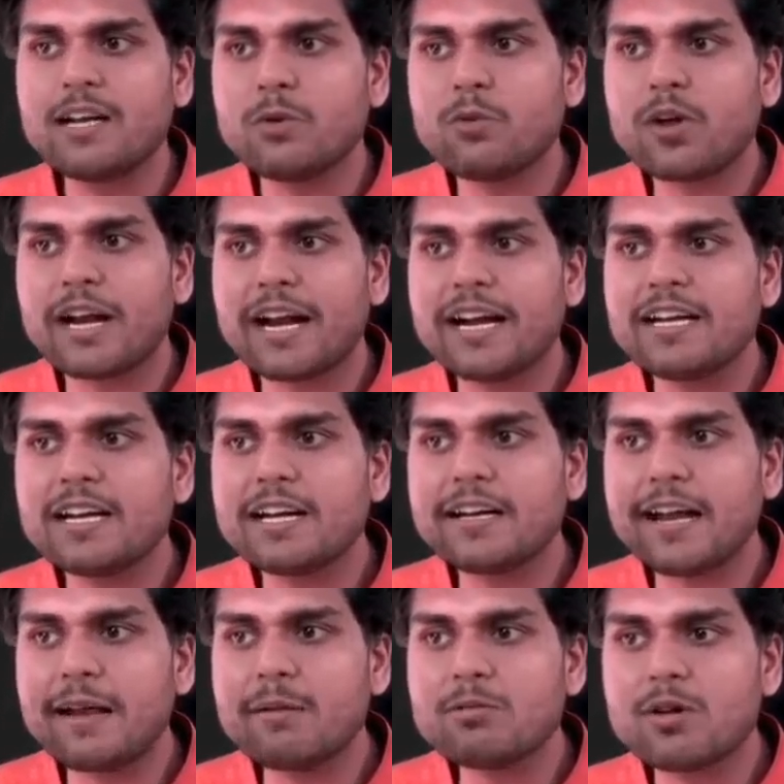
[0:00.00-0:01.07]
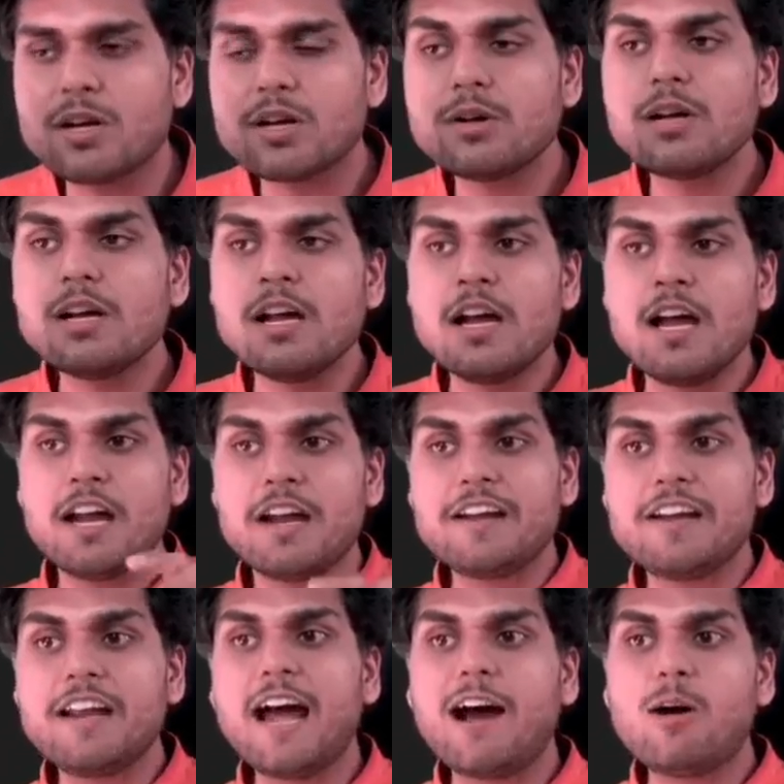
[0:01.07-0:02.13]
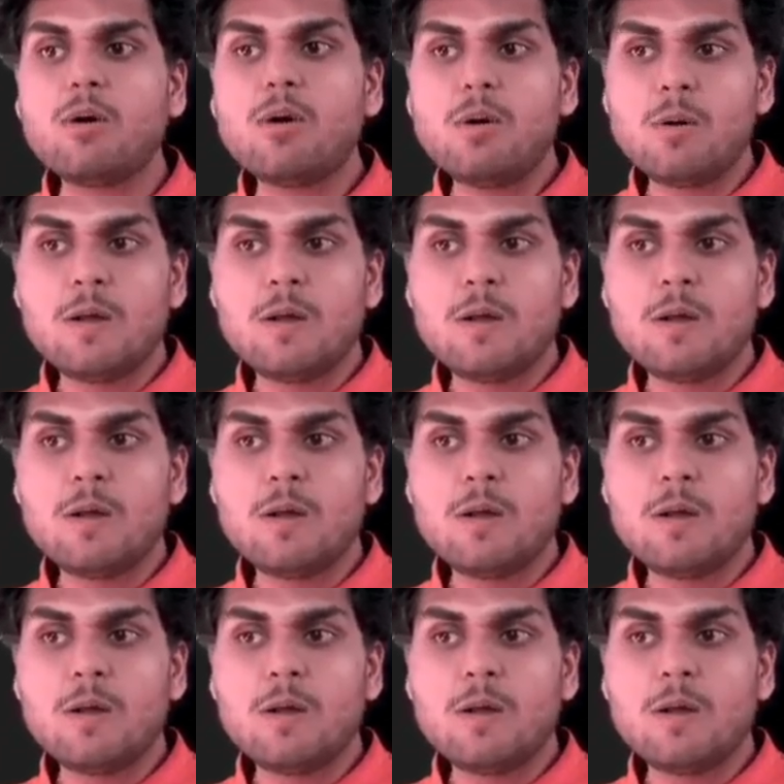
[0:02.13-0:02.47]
If I write it as type module, now